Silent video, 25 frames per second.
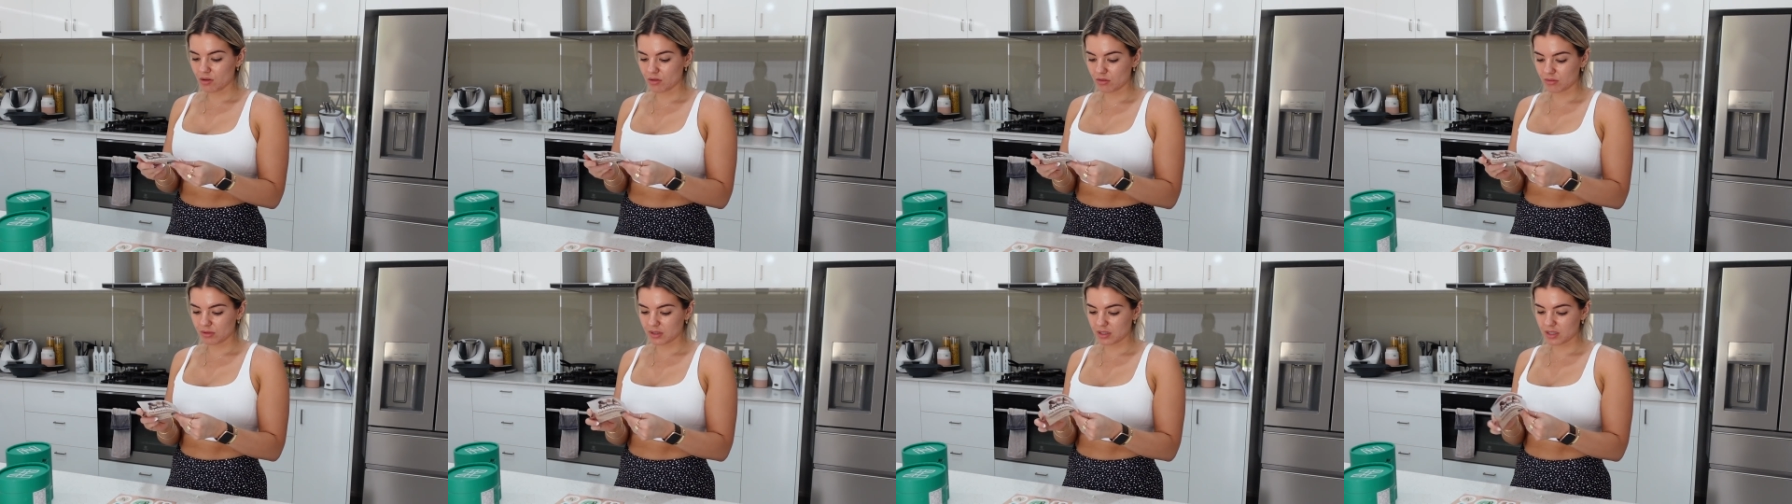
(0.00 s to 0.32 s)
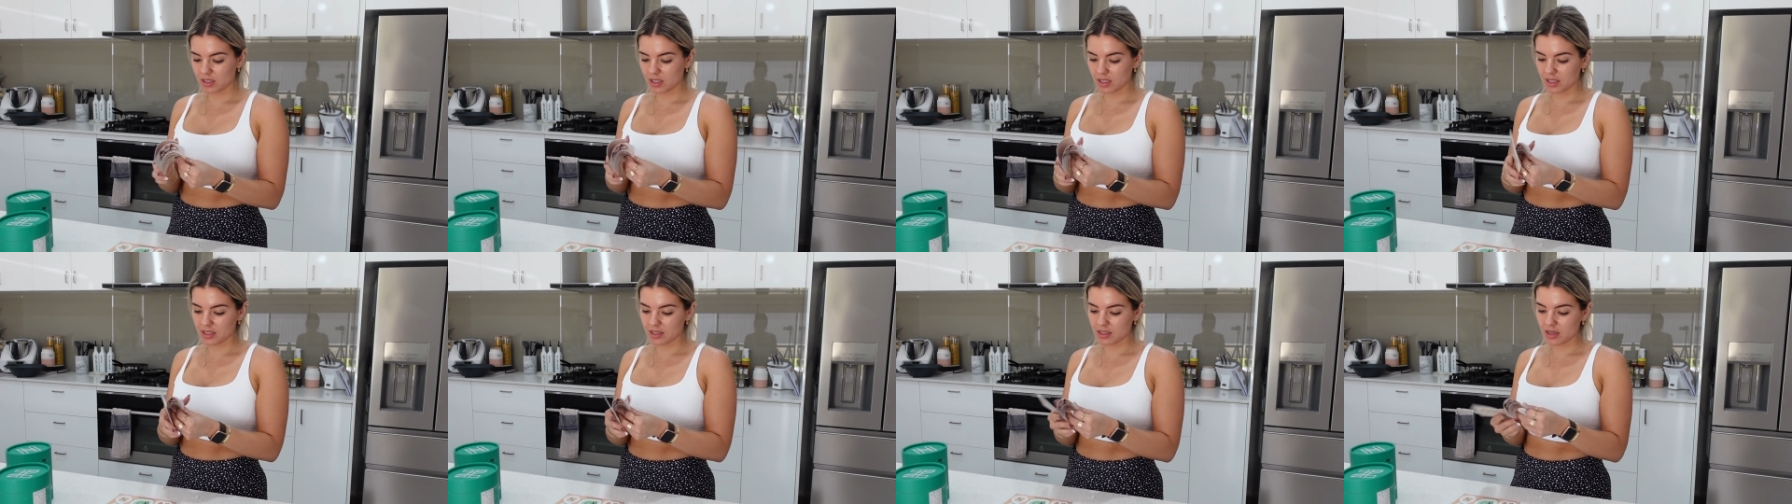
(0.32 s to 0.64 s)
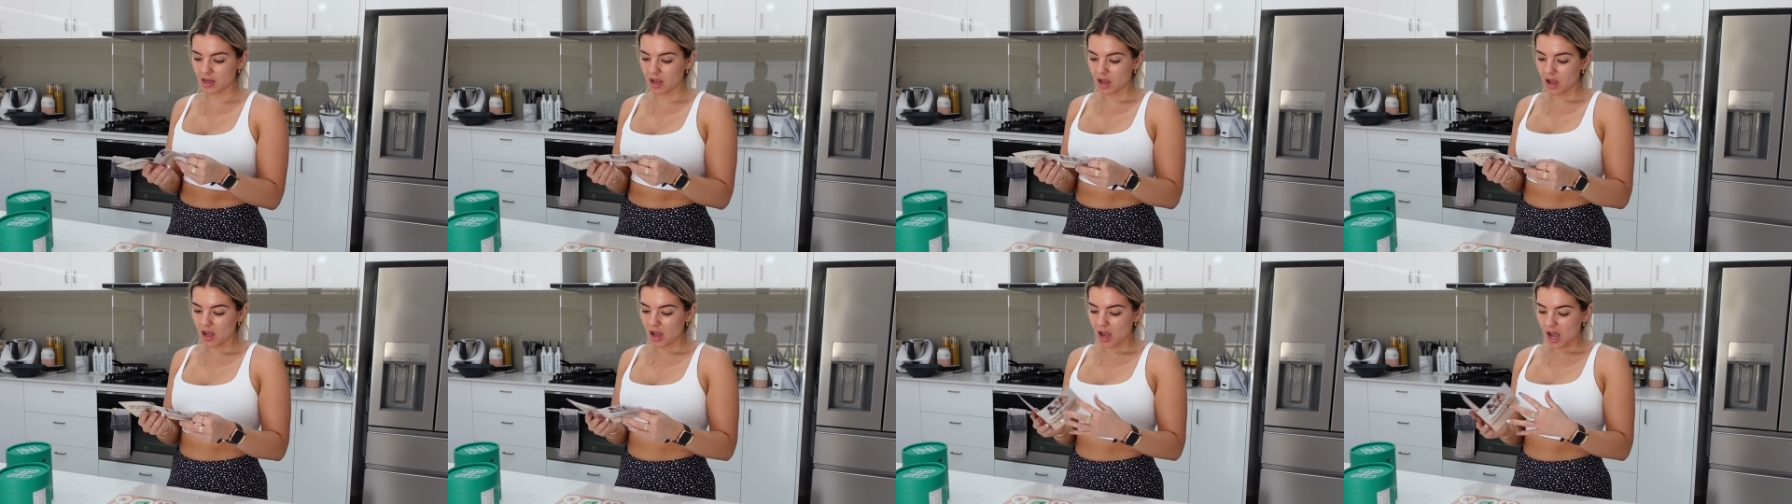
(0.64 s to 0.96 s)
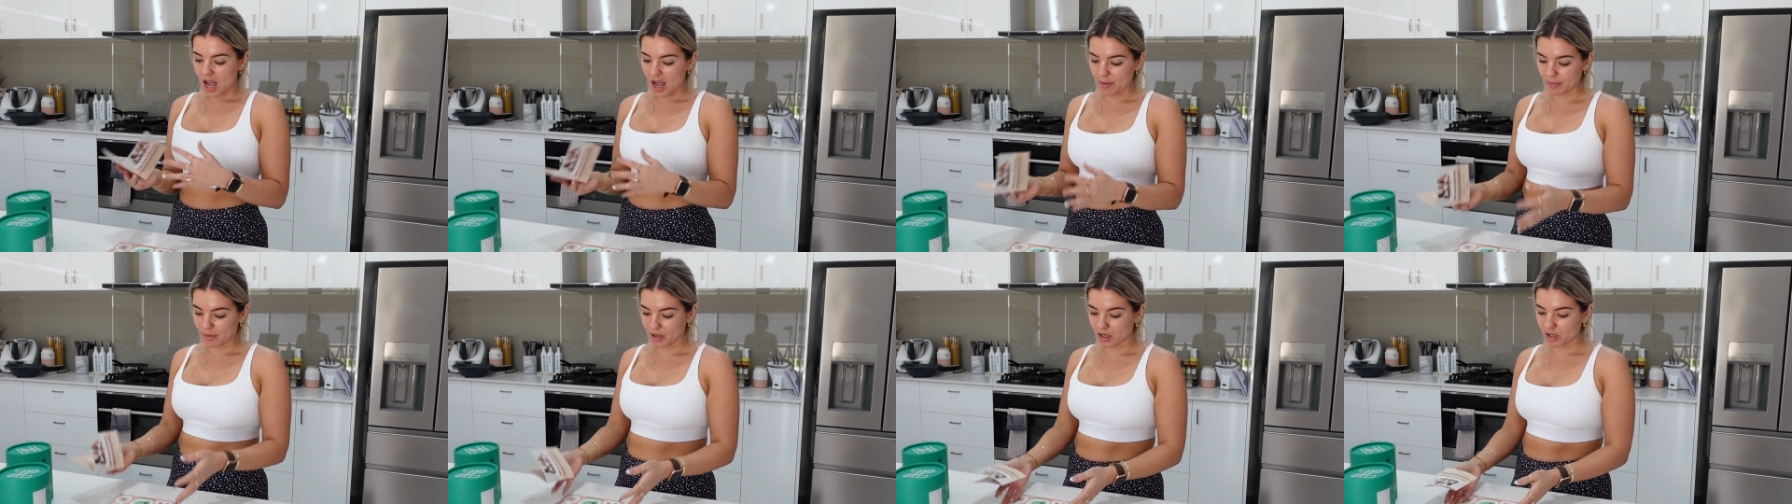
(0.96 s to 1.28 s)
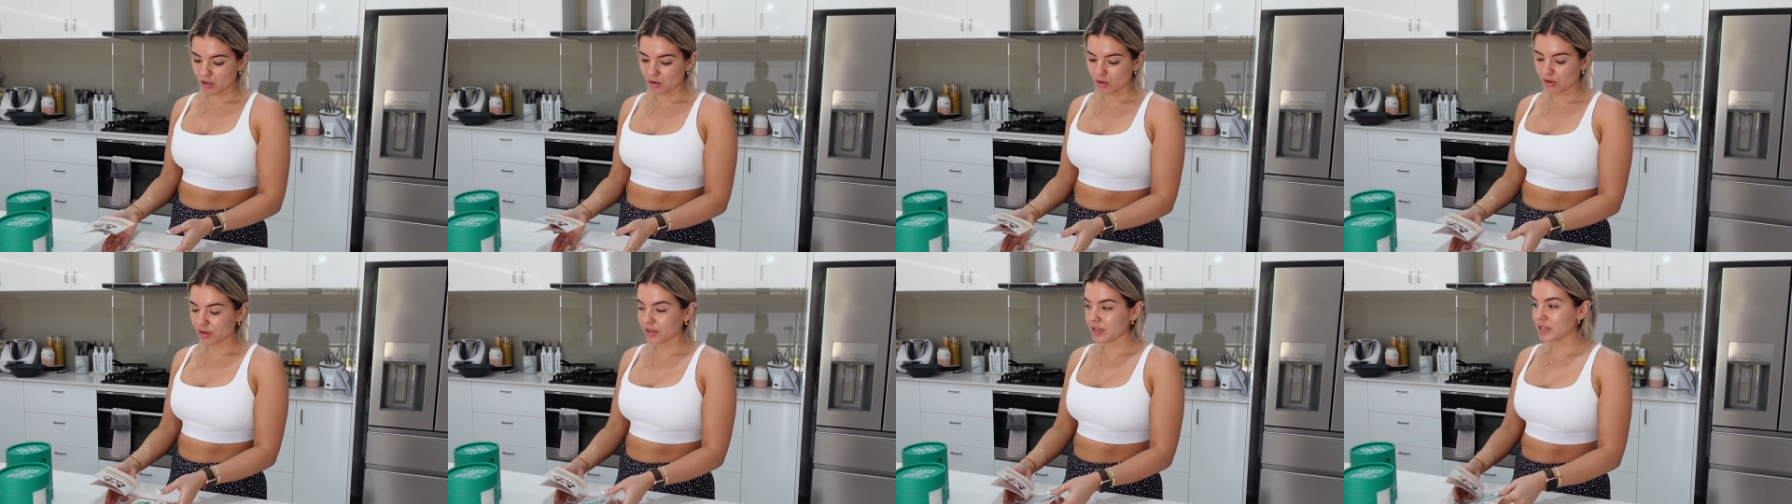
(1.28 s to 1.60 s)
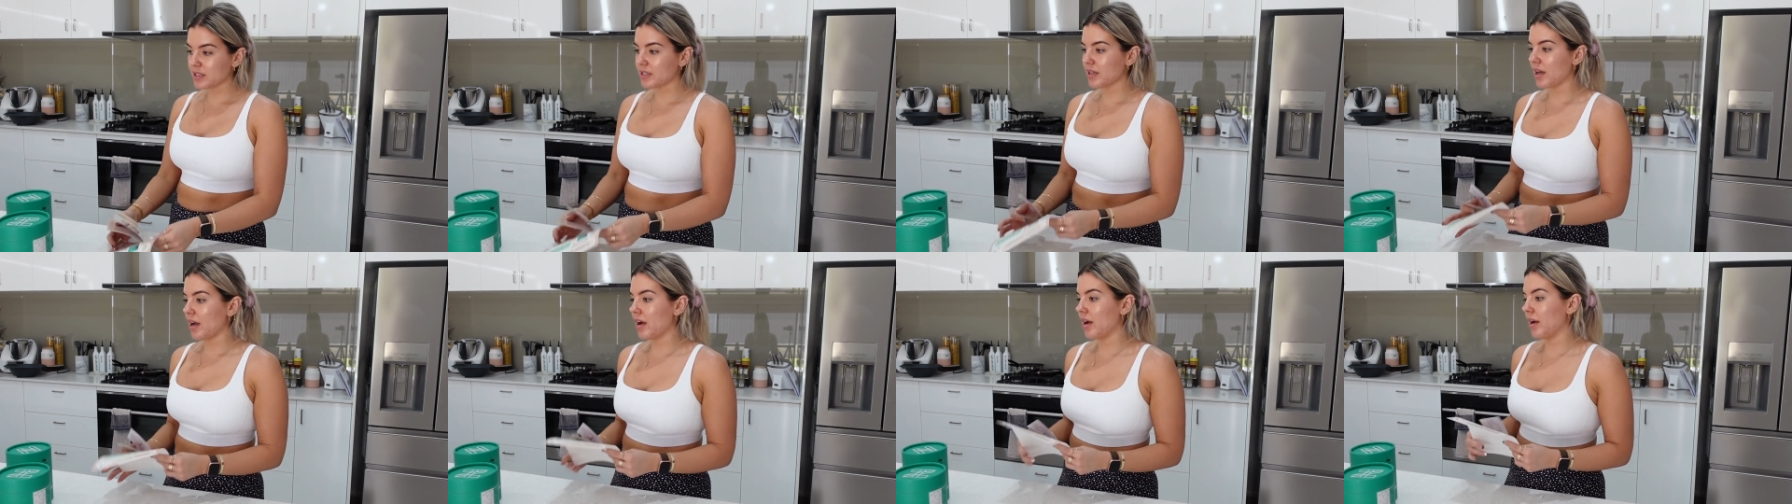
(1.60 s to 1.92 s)
what's this? I'm gonna cook
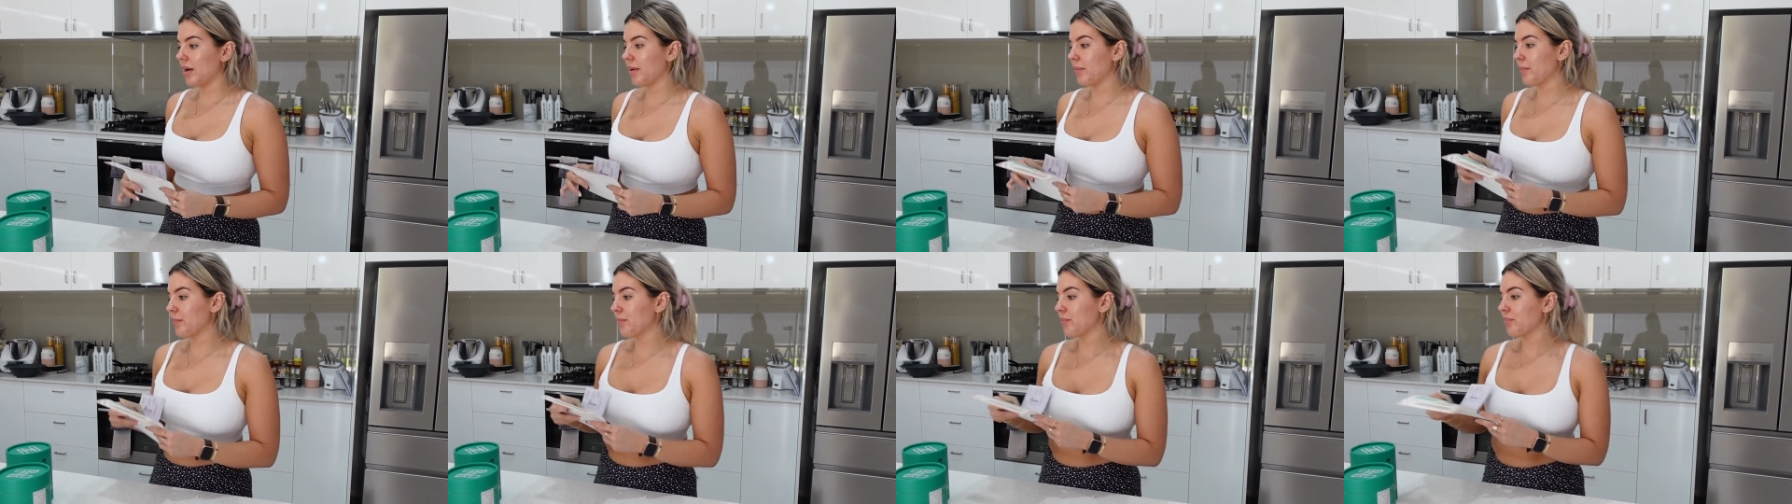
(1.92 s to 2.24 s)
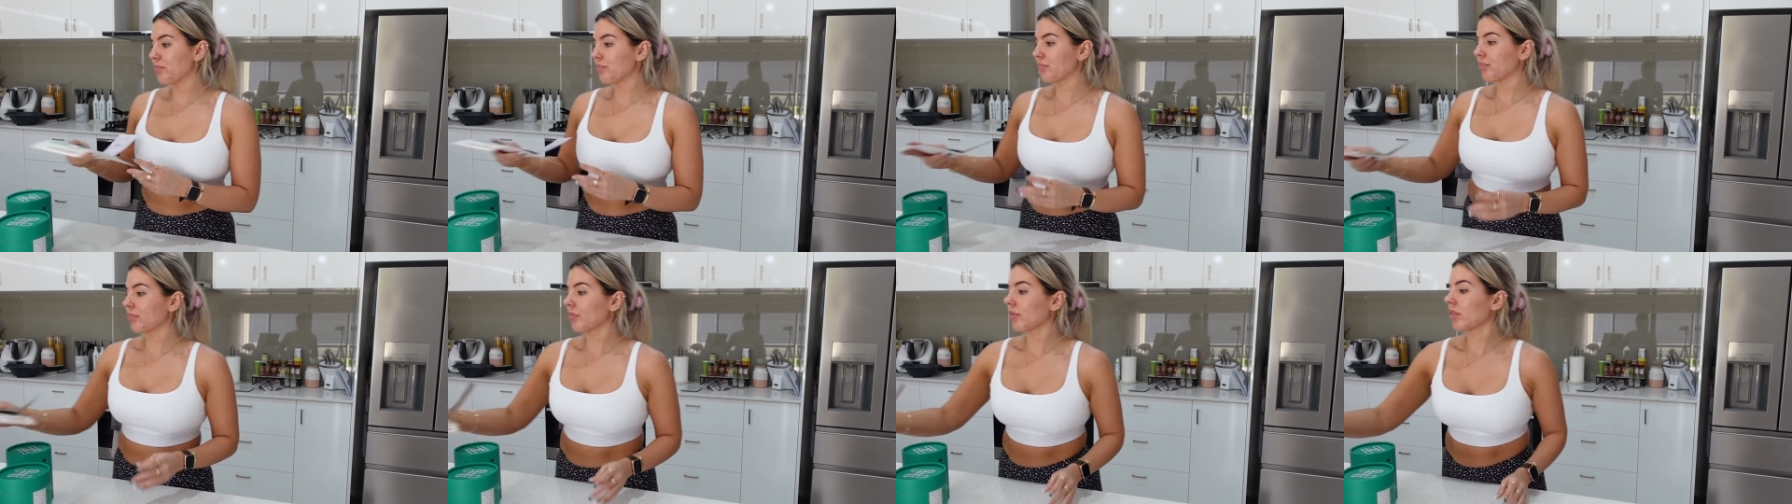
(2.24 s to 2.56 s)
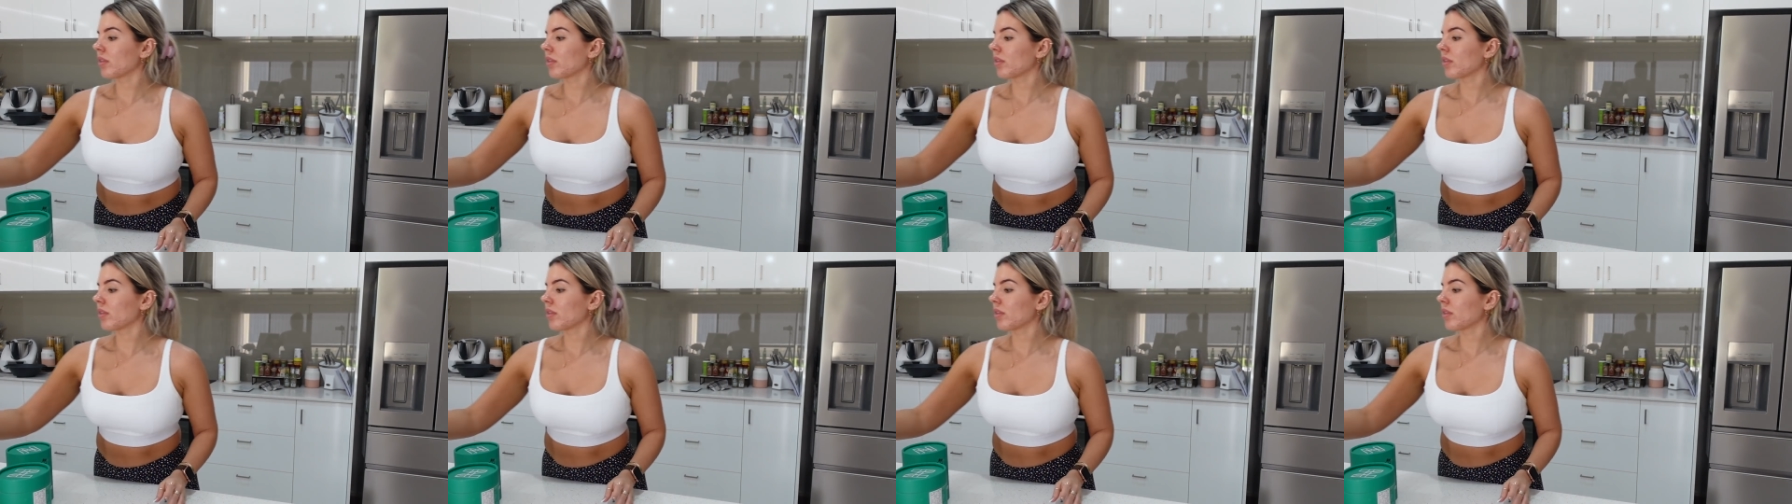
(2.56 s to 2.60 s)
some